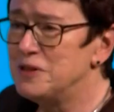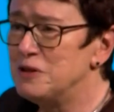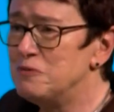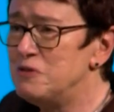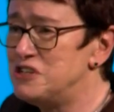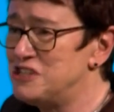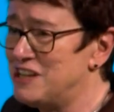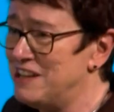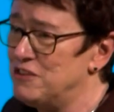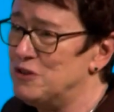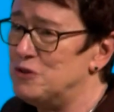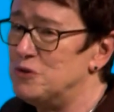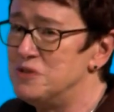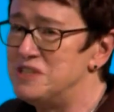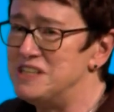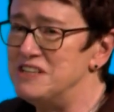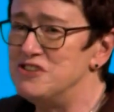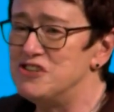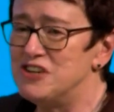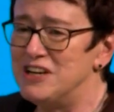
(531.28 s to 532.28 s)
which I thought
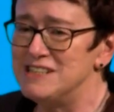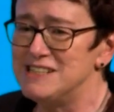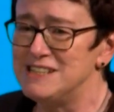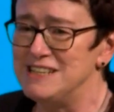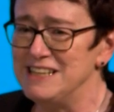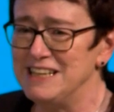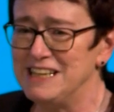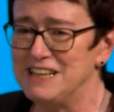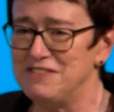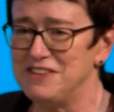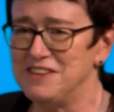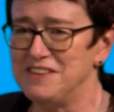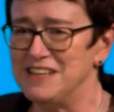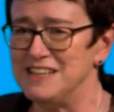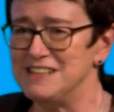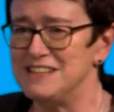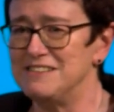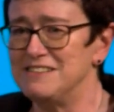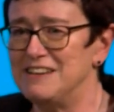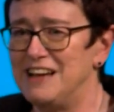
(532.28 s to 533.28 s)
was interesting, given
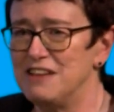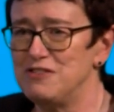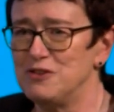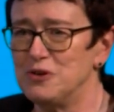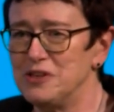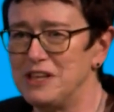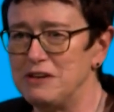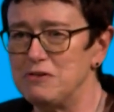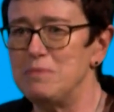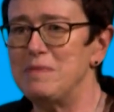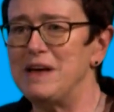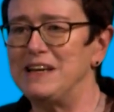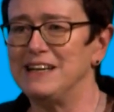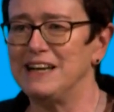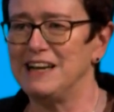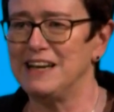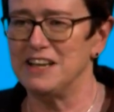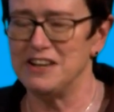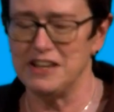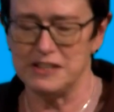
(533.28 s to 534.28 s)
that I thought they were
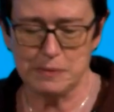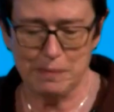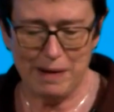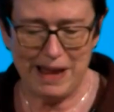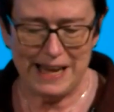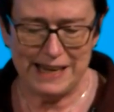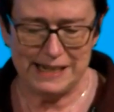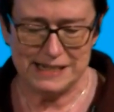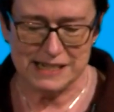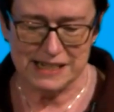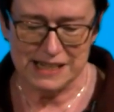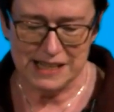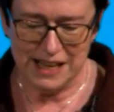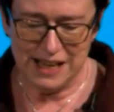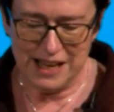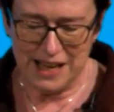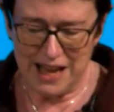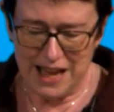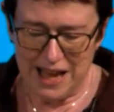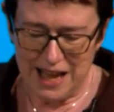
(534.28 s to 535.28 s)
medically unexplained.
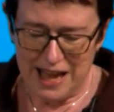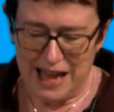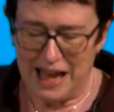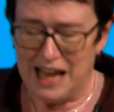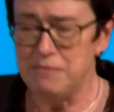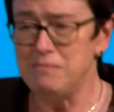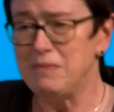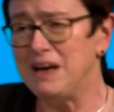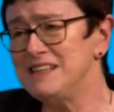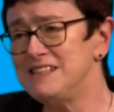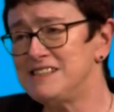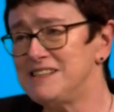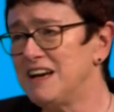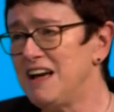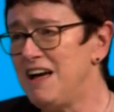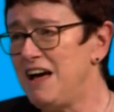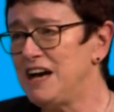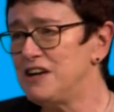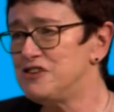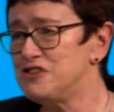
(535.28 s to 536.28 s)
And my
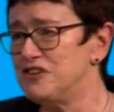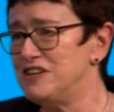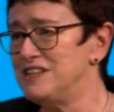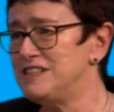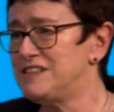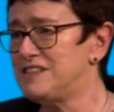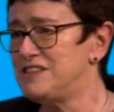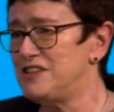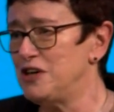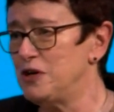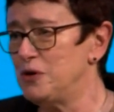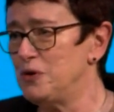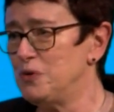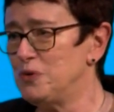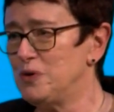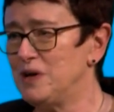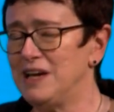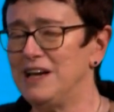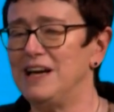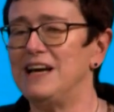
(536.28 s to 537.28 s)
psychiatrist,
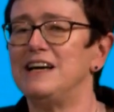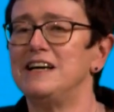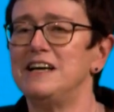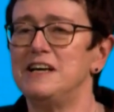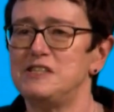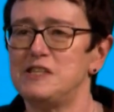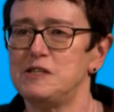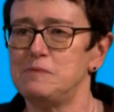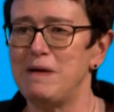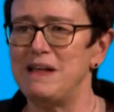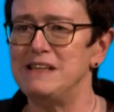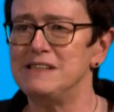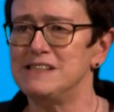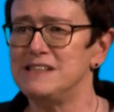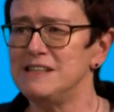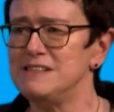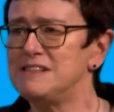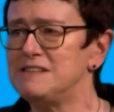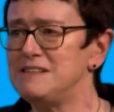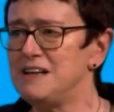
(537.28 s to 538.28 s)
who has spent
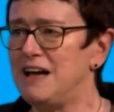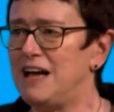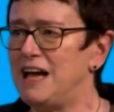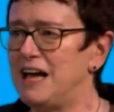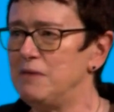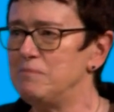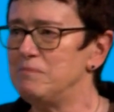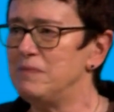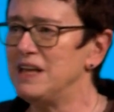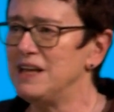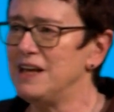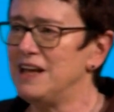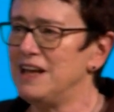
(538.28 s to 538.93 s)
his time